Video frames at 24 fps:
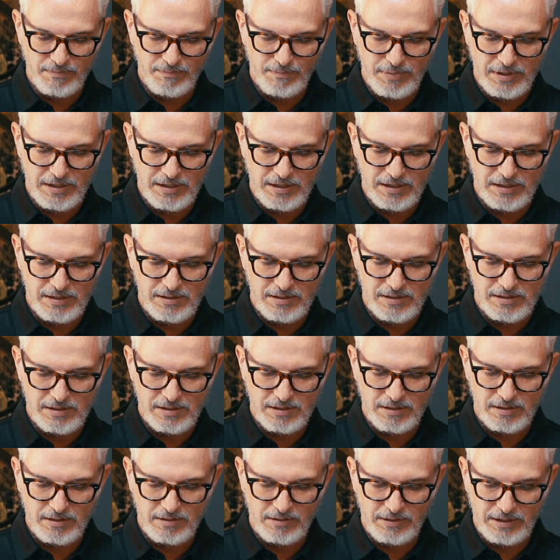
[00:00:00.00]
bids,
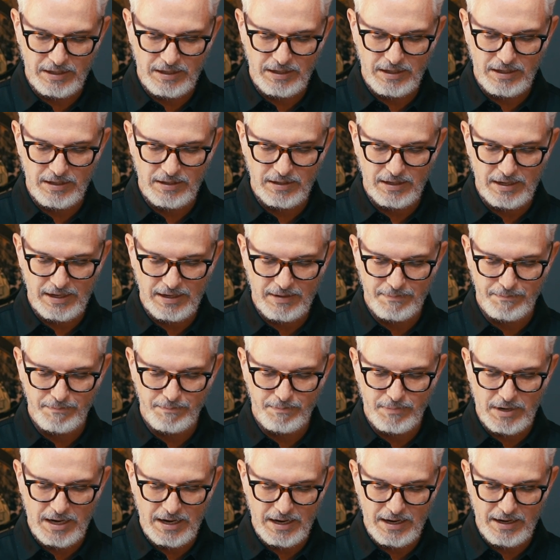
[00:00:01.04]
cleaning like
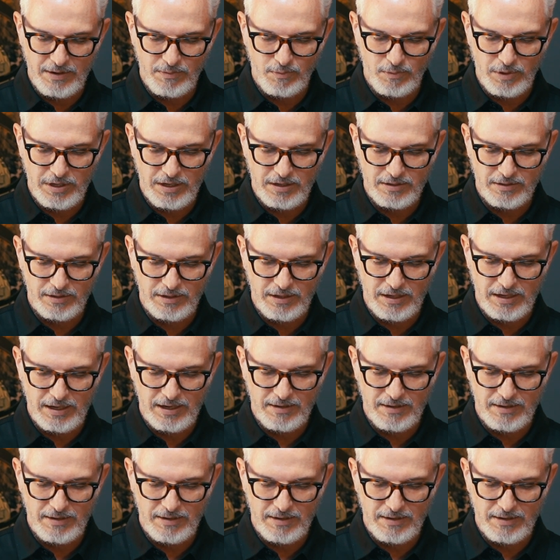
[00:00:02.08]
bi-weekly